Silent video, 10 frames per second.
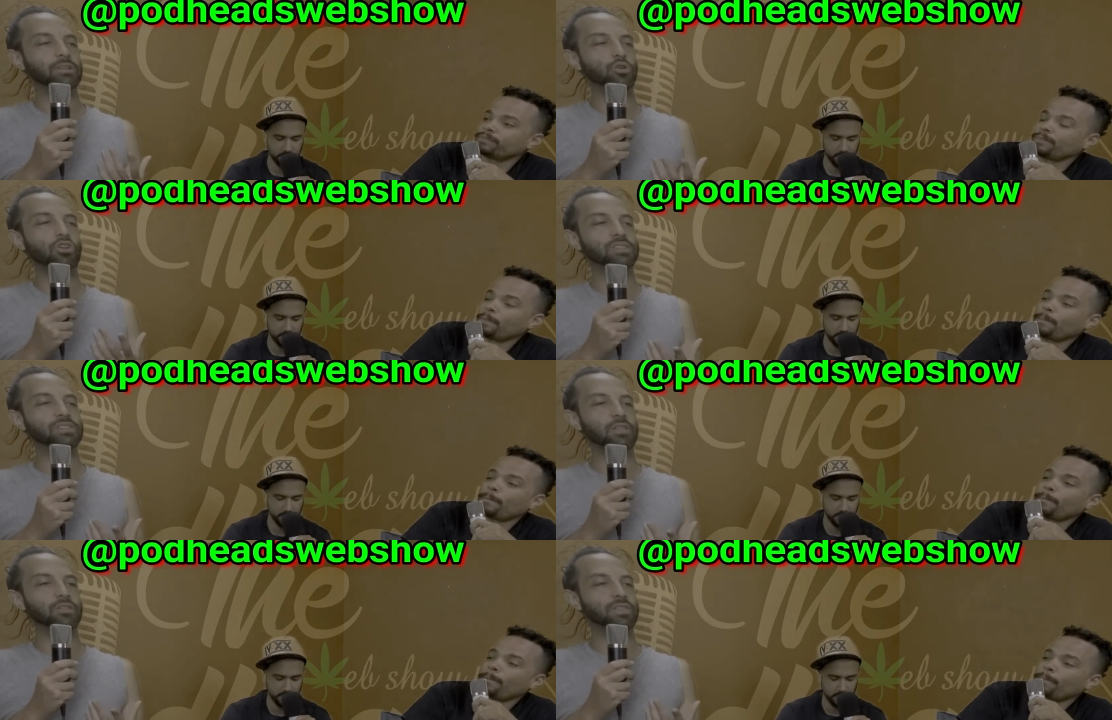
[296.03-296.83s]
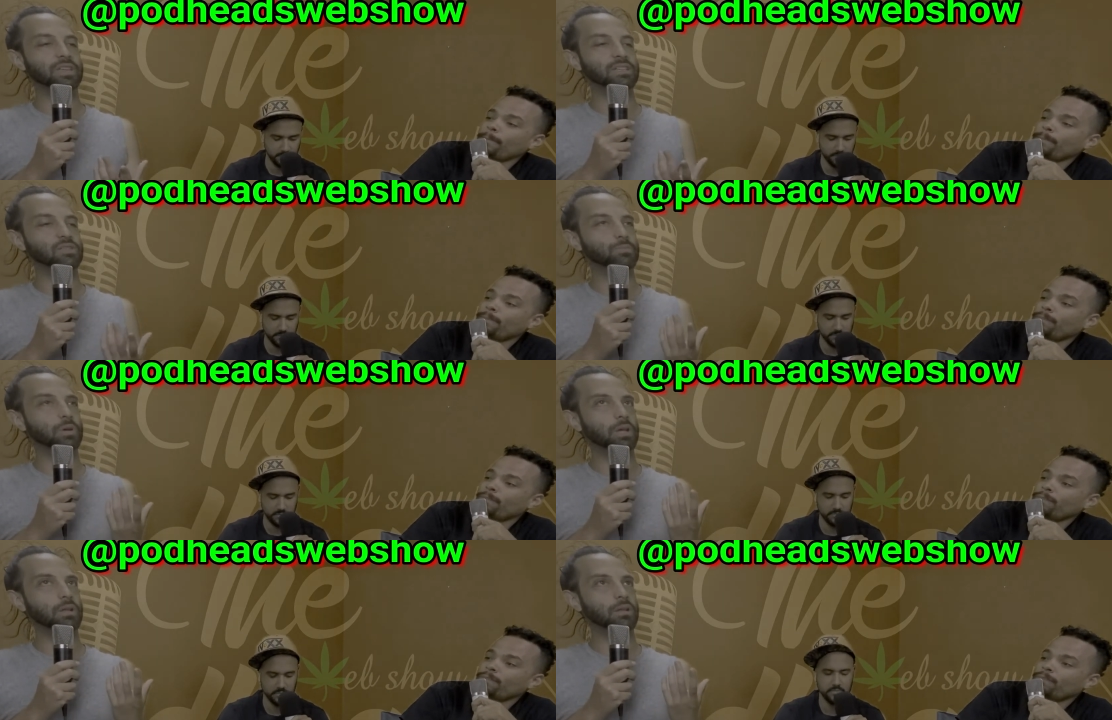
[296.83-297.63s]
Speaker 1: all these other things,
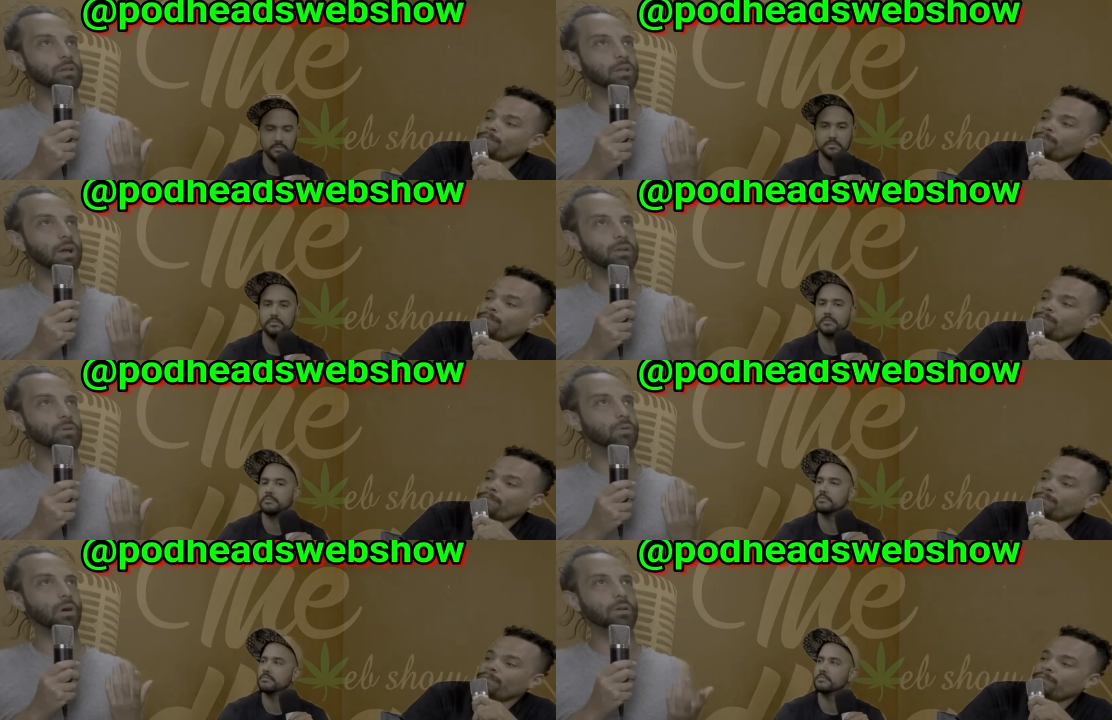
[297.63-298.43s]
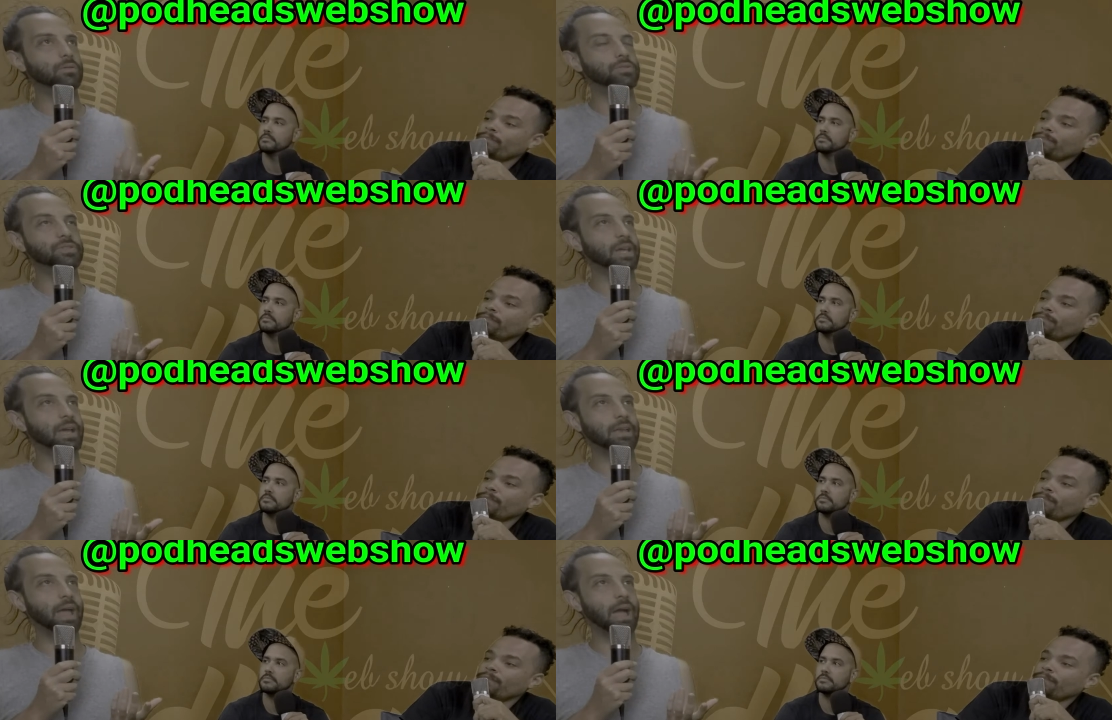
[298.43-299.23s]
but I don't
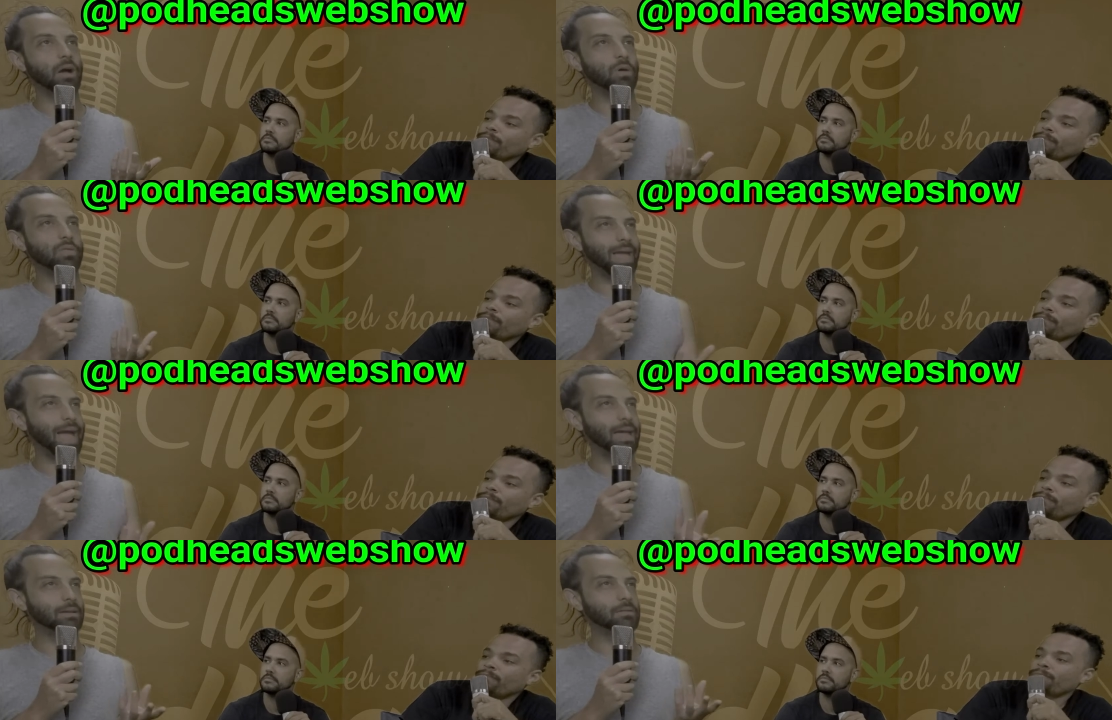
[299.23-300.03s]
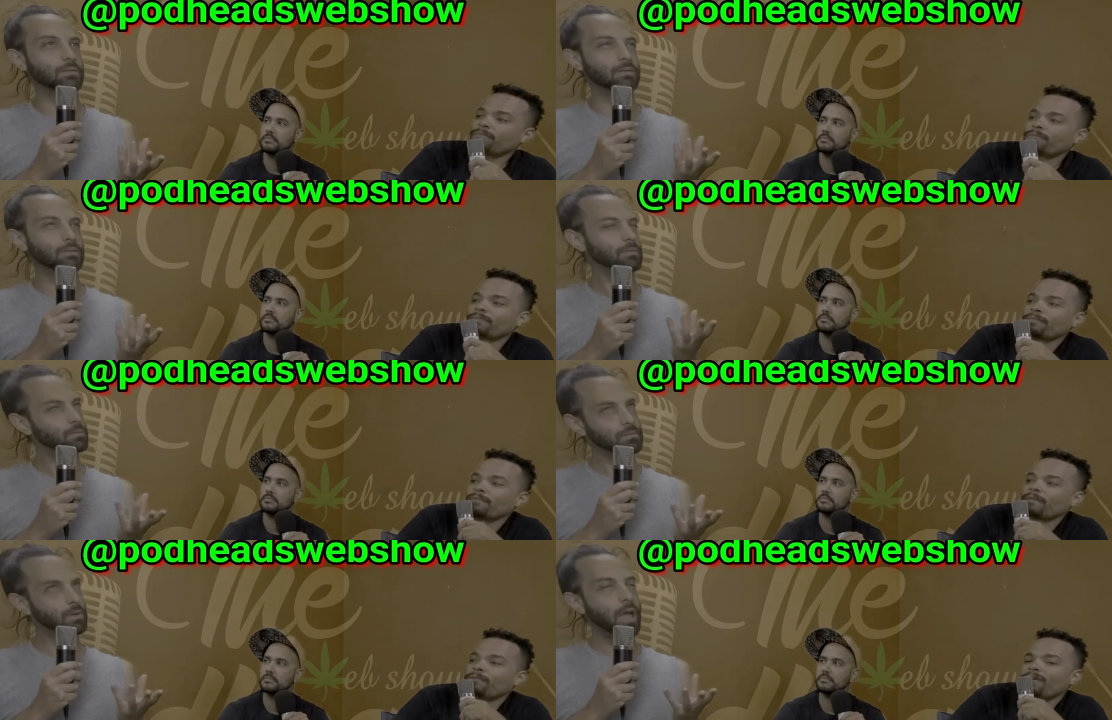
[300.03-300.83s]
understand how that
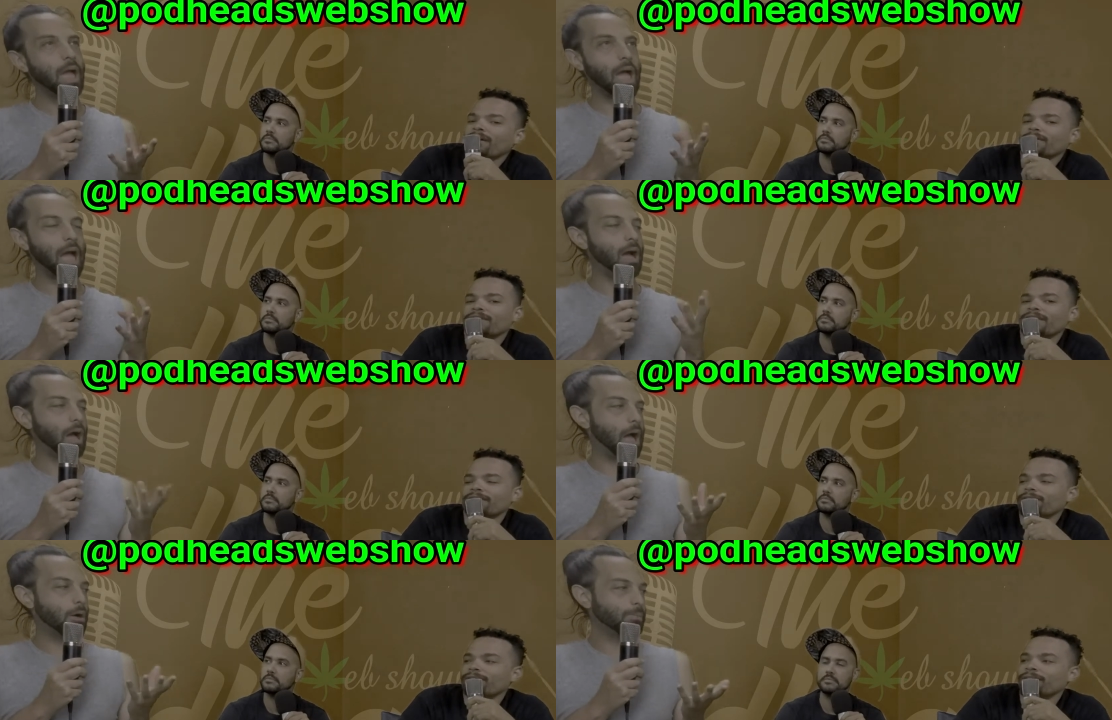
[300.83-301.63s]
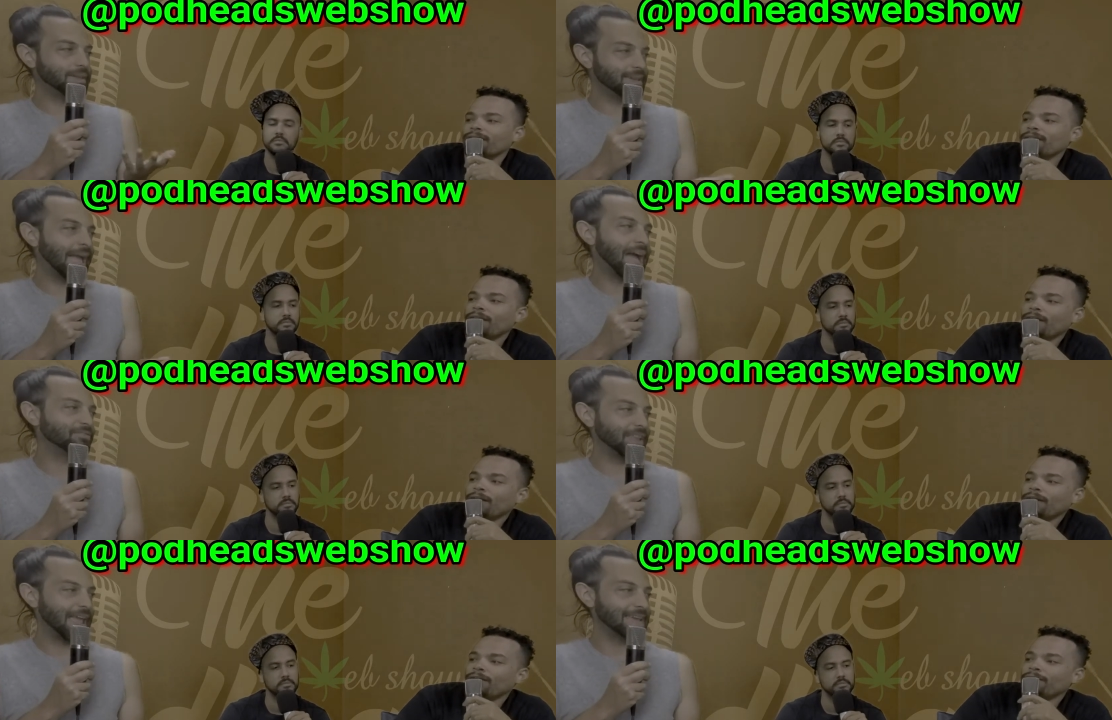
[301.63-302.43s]
Boy, how, how, being
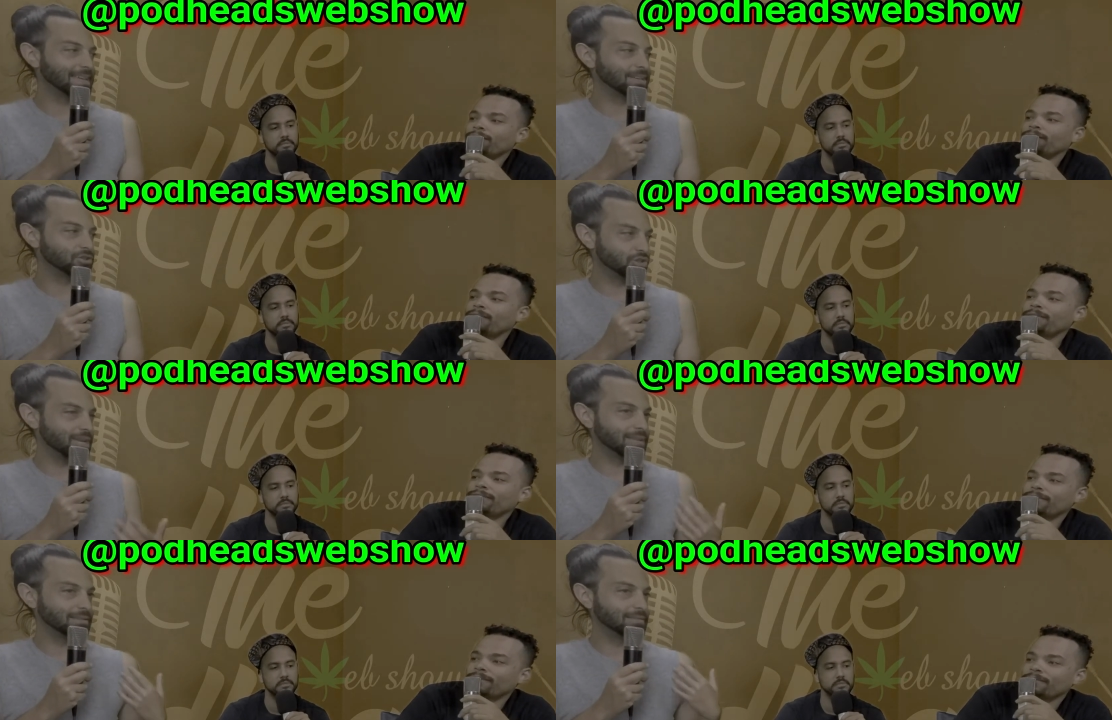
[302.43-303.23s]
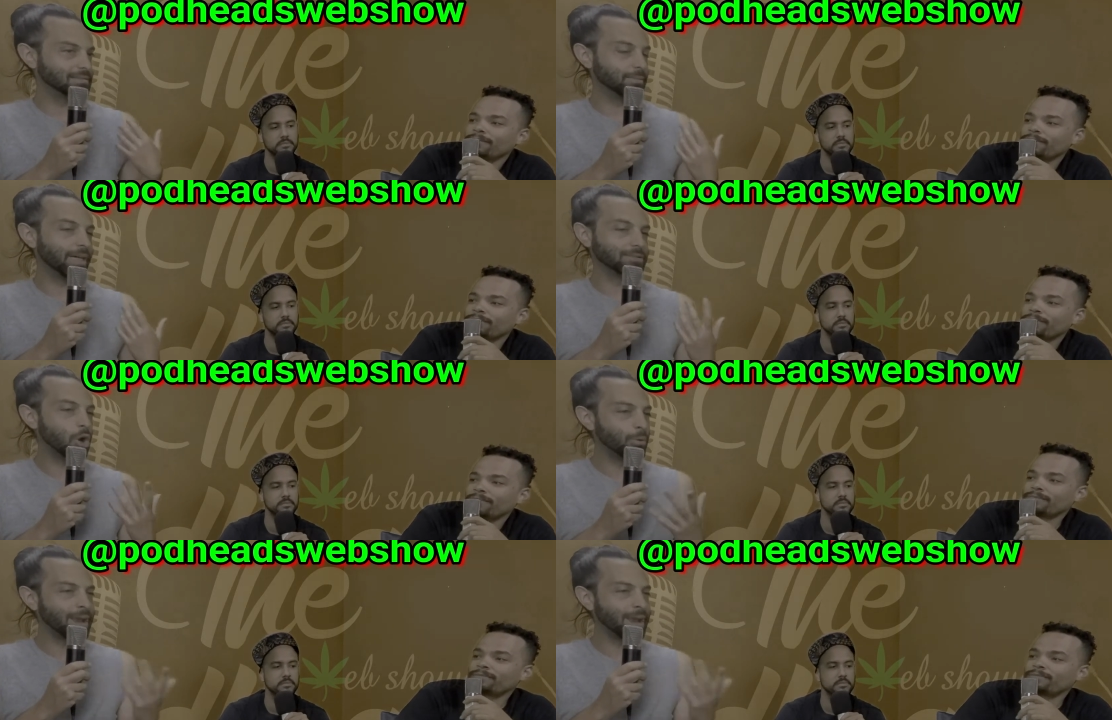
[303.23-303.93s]
half naked and shit, like no one